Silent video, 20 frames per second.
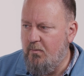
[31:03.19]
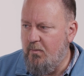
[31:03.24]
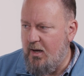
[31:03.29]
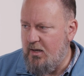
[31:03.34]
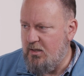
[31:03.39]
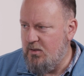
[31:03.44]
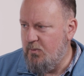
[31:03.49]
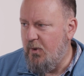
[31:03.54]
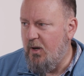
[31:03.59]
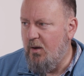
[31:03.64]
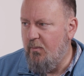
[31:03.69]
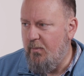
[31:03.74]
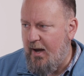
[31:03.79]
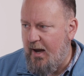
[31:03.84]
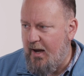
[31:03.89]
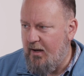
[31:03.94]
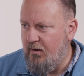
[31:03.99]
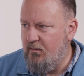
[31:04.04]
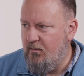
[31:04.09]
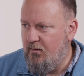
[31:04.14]
baseball
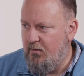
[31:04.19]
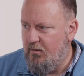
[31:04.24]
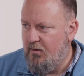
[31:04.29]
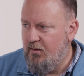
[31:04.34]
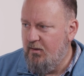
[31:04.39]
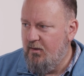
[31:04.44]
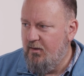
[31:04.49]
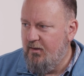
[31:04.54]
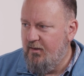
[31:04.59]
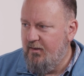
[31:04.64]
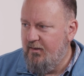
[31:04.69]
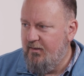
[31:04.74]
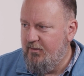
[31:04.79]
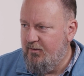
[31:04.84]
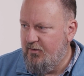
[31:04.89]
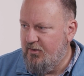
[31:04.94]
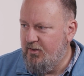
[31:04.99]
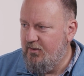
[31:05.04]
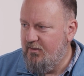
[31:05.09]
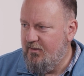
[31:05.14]
bat
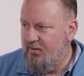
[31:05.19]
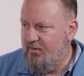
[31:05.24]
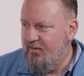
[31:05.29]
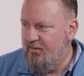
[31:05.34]
to